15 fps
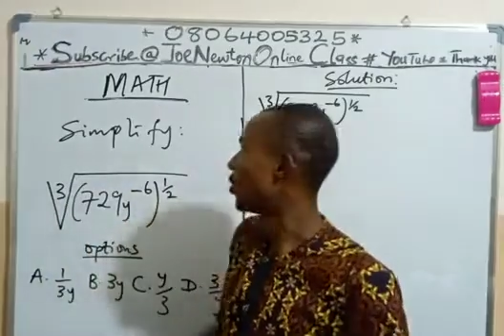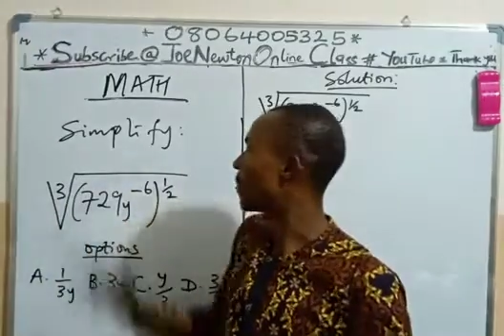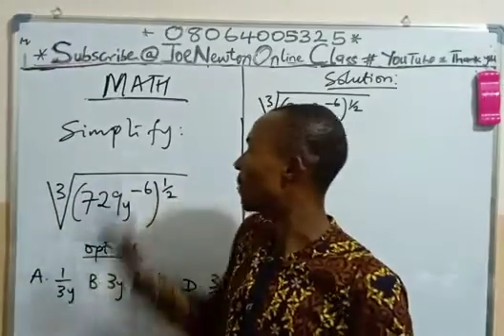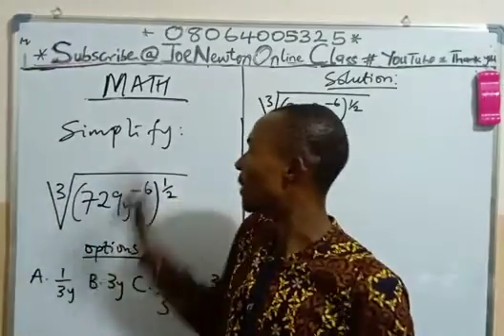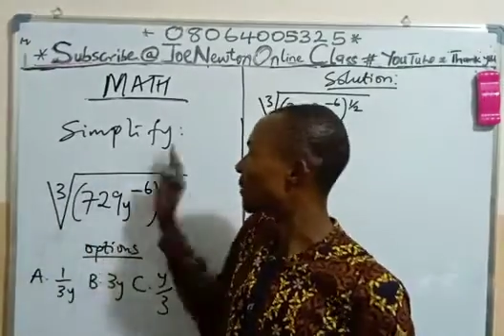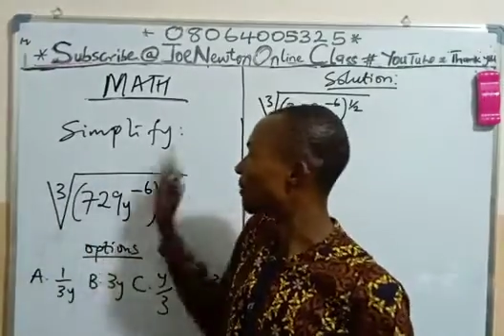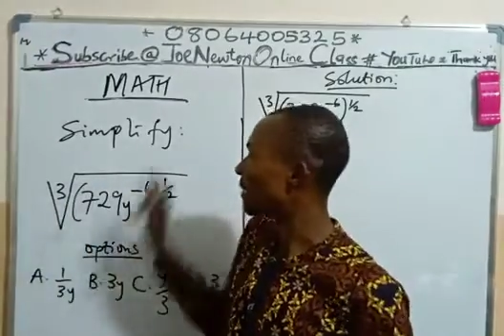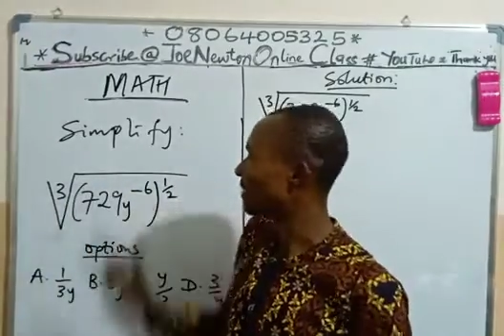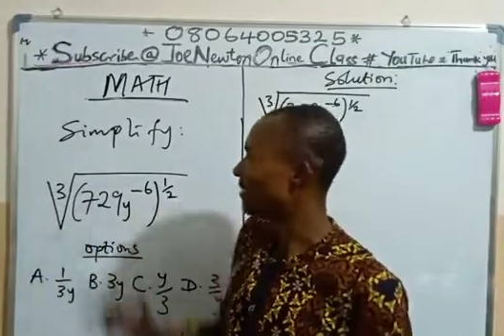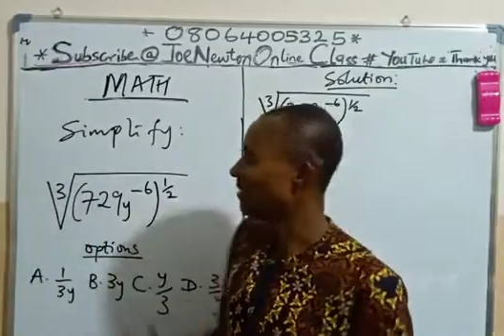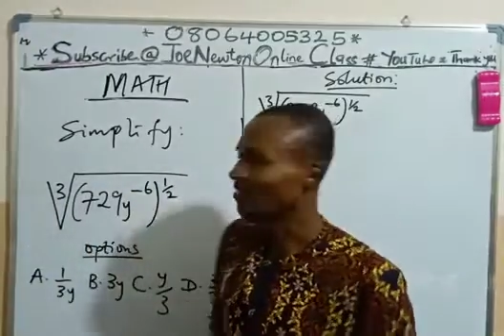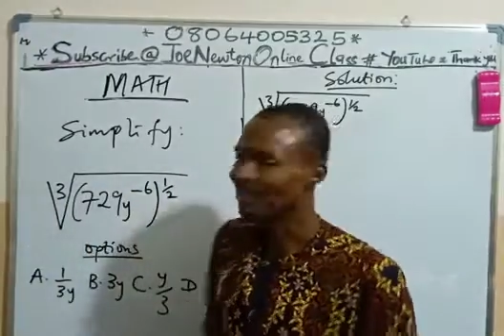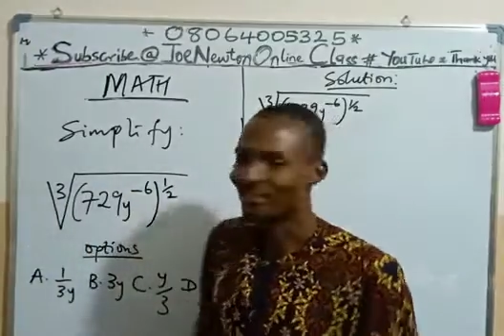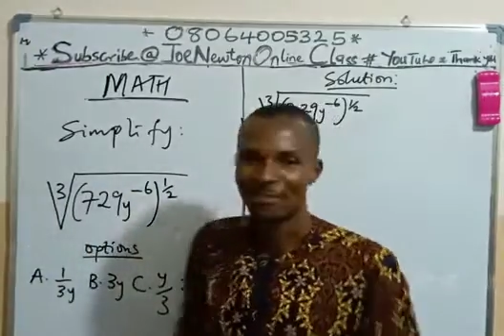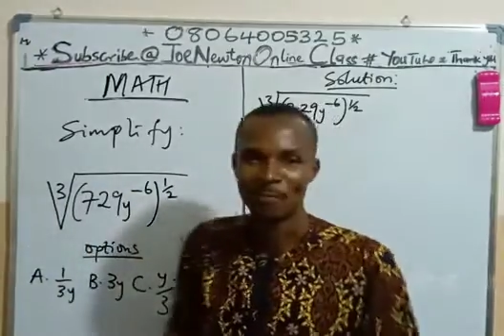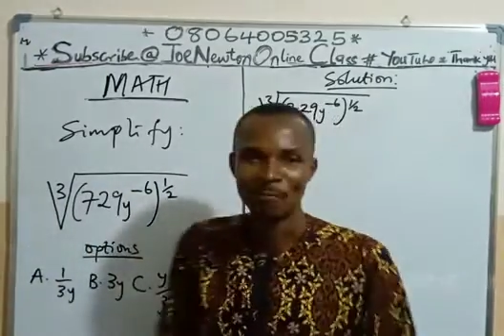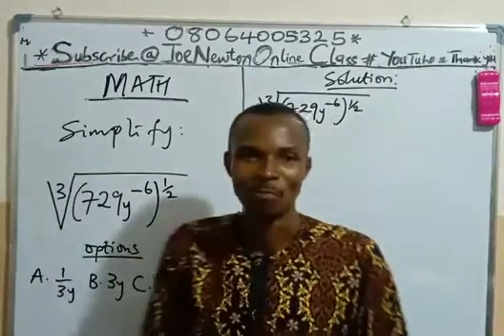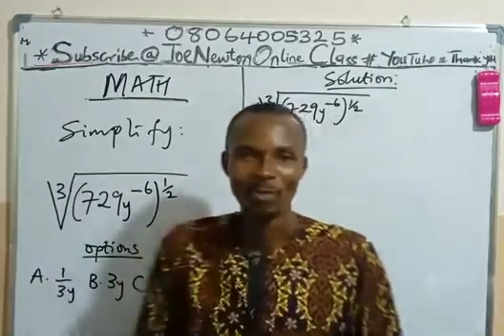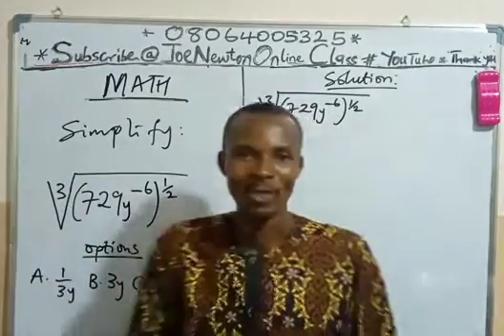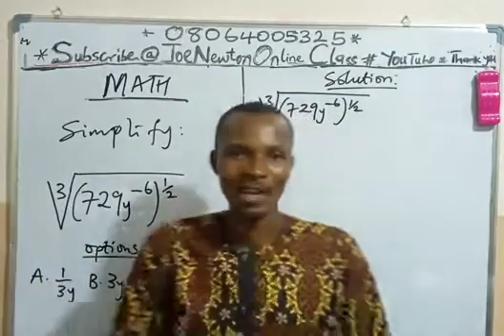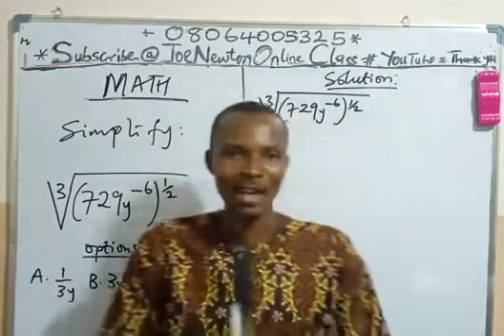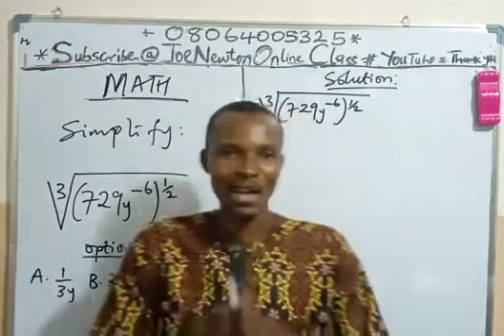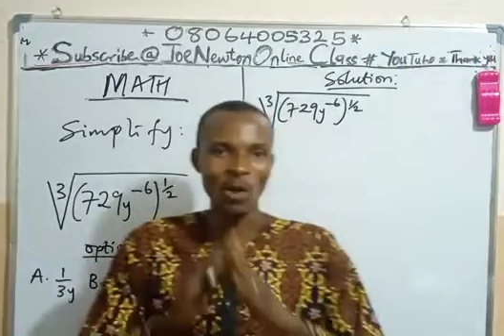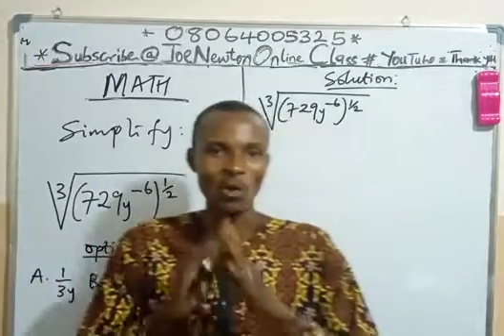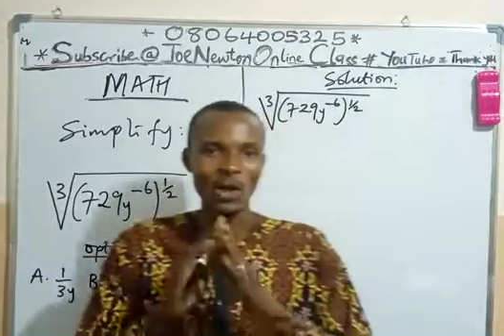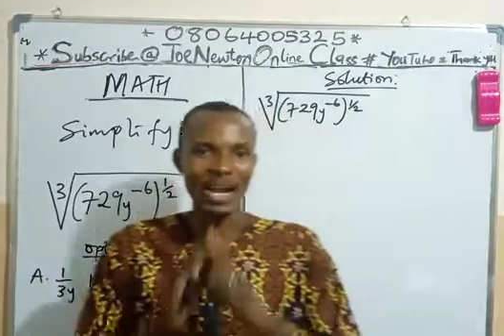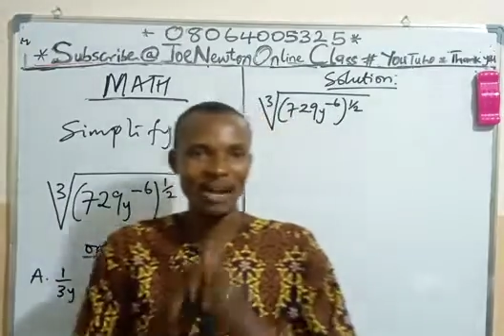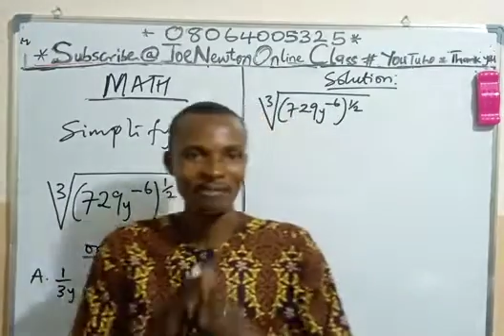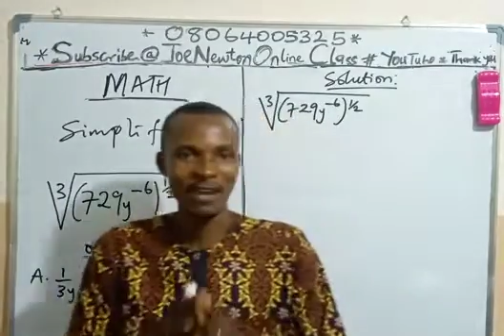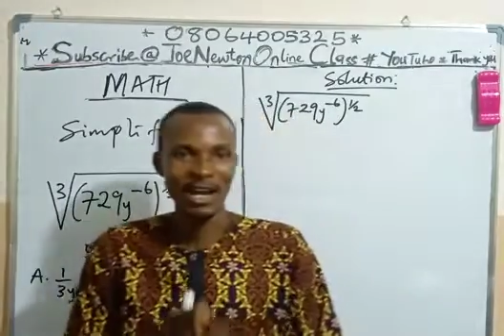on mathematics and we
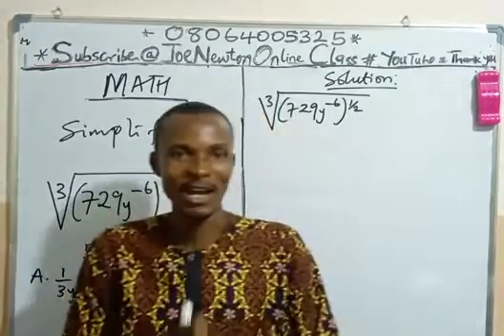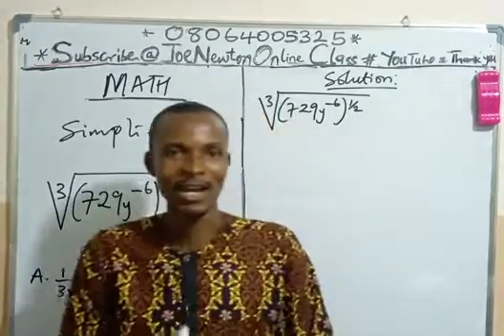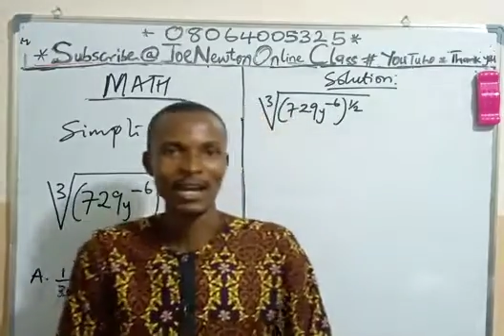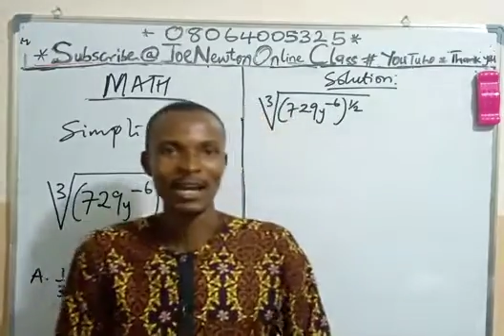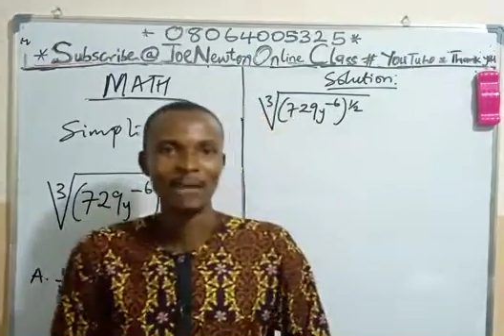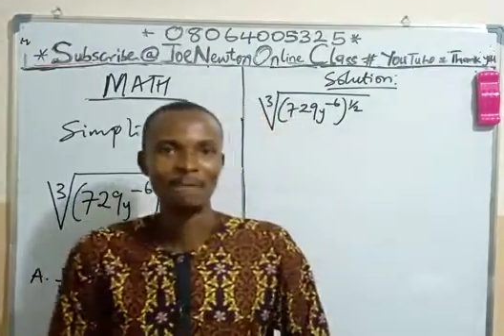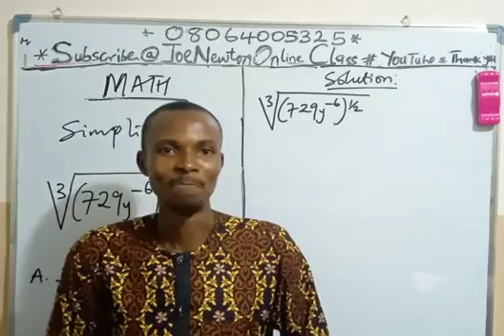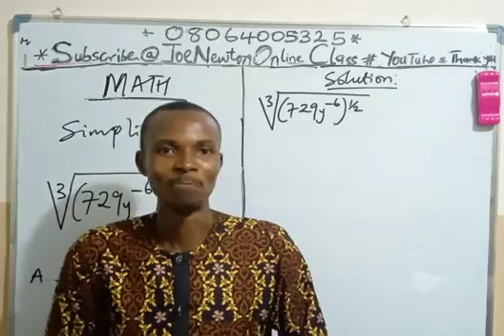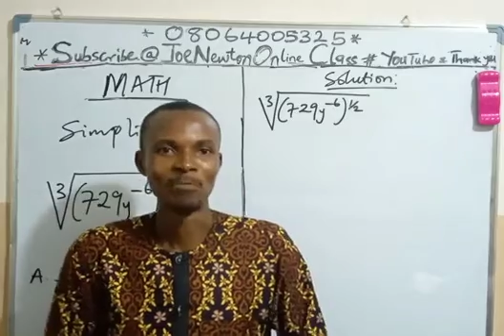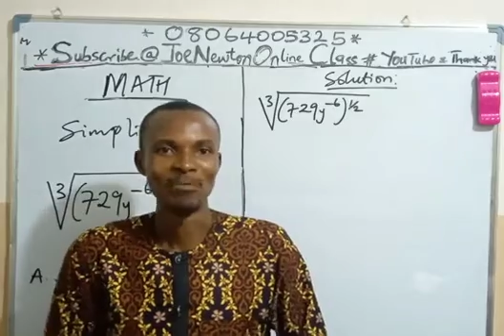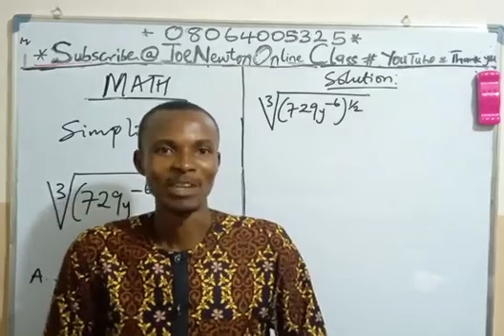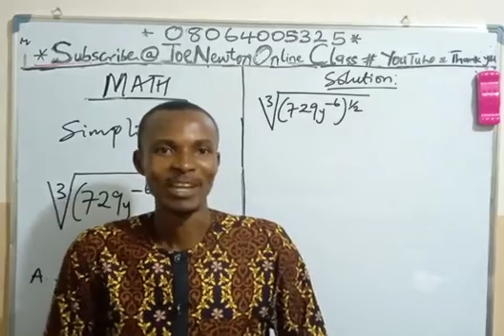have an